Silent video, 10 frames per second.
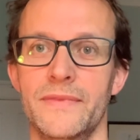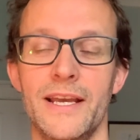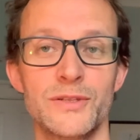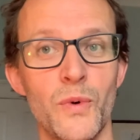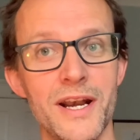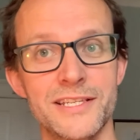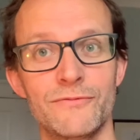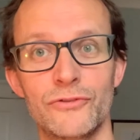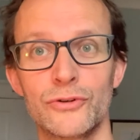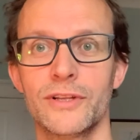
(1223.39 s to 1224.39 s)
as well as
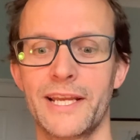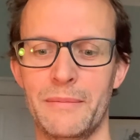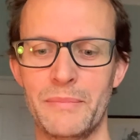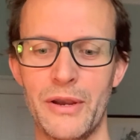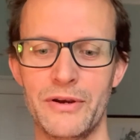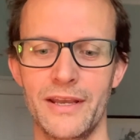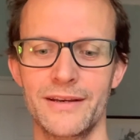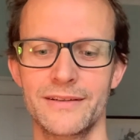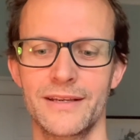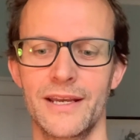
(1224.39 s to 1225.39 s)
in rural Cambodia,